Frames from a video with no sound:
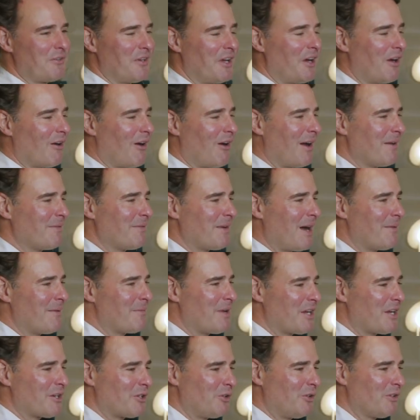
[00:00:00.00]
no, I'm
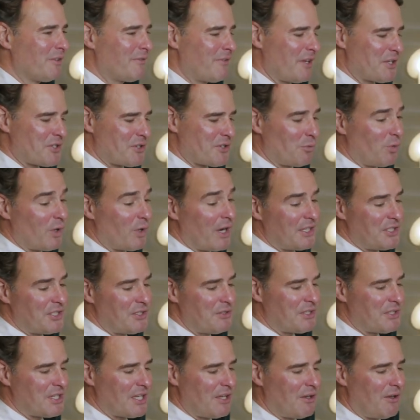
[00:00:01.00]
not a gold investor. What I
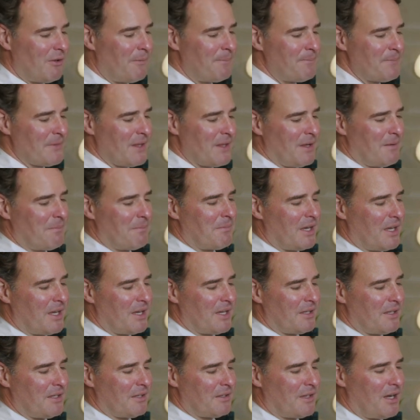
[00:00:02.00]
do tell
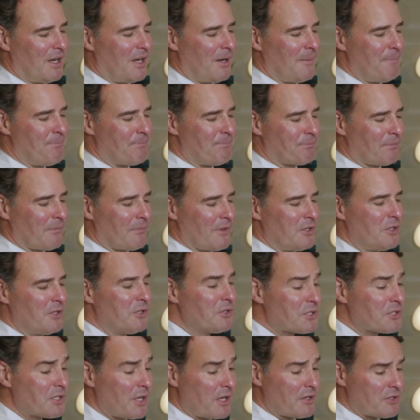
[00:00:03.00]
my
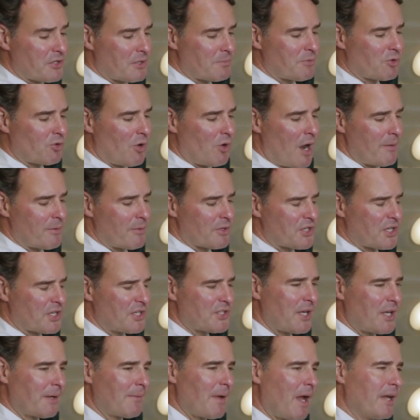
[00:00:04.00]
newsletter subscribers,
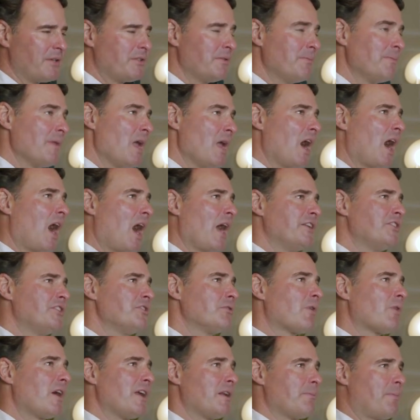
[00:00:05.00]
because I
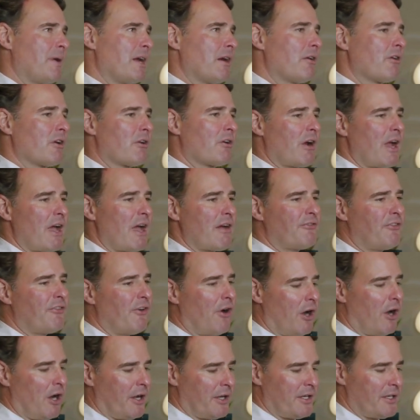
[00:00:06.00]
do write a paragraph
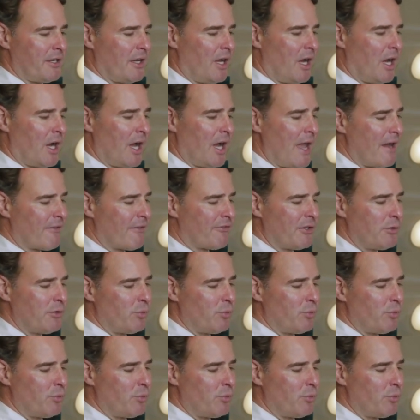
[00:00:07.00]
on every